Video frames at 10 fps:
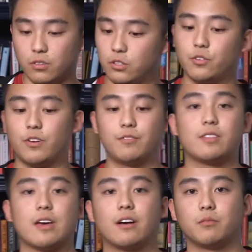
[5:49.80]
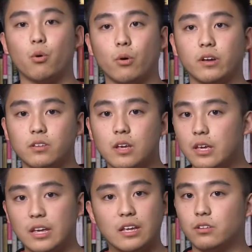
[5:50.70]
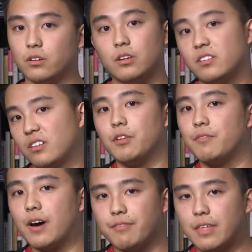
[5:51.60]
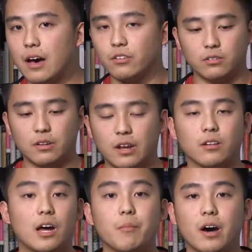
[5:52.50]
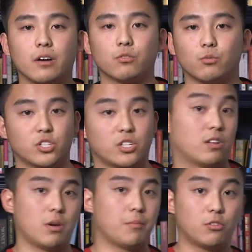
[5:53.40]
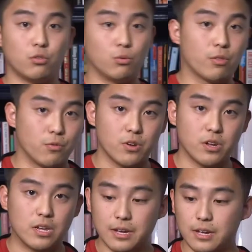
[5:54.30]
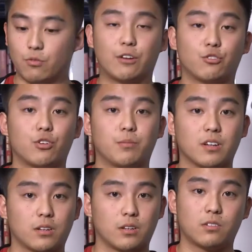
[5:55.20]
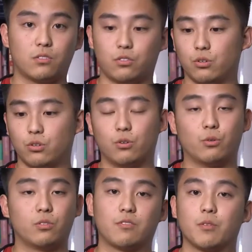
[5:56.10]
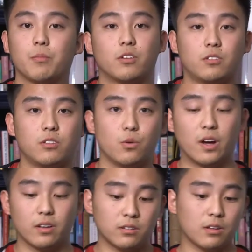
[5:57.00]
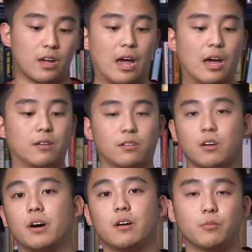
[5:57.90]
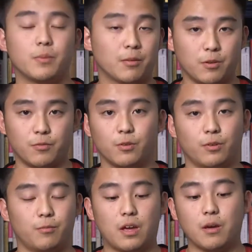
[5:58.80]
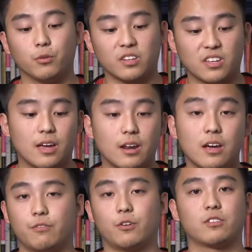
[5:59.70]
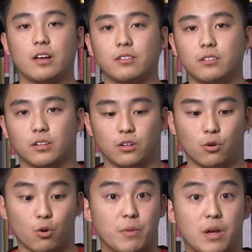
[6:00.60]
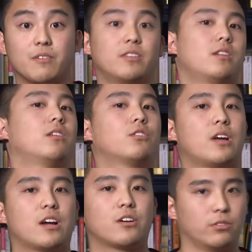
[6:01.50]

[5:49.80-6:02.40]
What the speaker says: the 50,000 points into 75,000 airline miles, which gets you maybe 2 or 3 round-trip tickets to different parts of the U.S. And combined, you may even be able to get a first-class ticket or maybe even an international